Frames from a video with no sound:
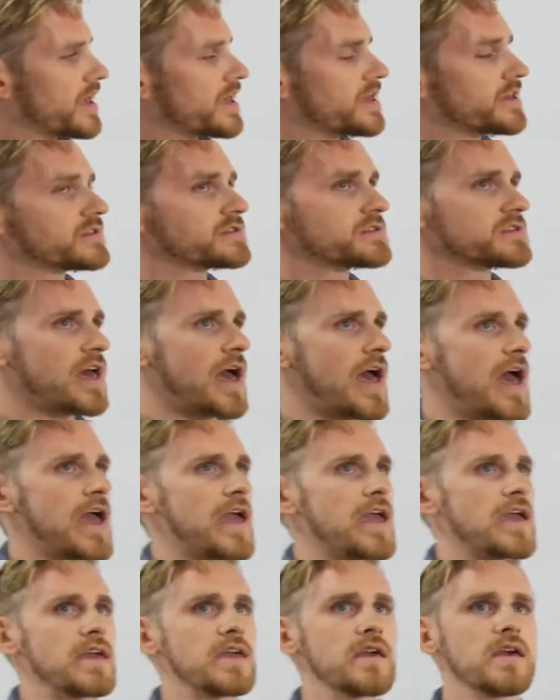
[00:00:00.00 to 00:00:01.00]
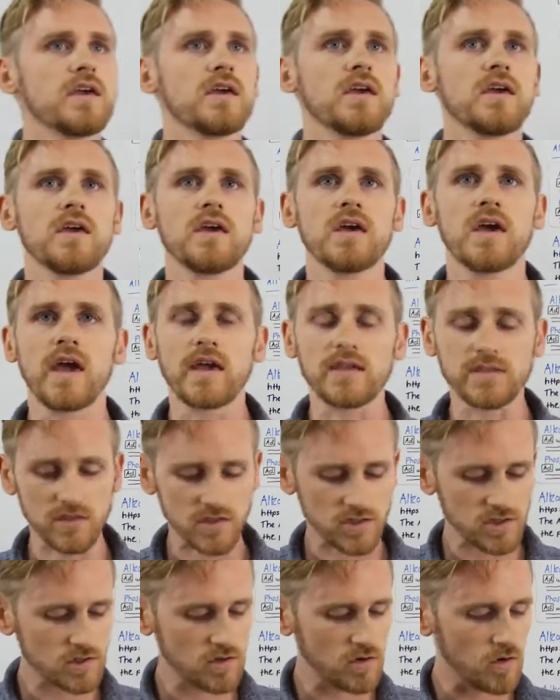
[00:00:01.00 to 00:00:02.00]
is a
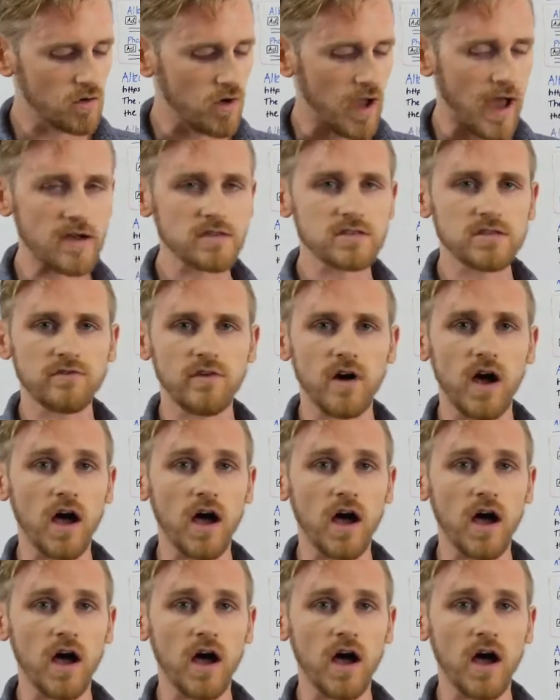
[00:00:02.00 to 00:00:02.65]
score out of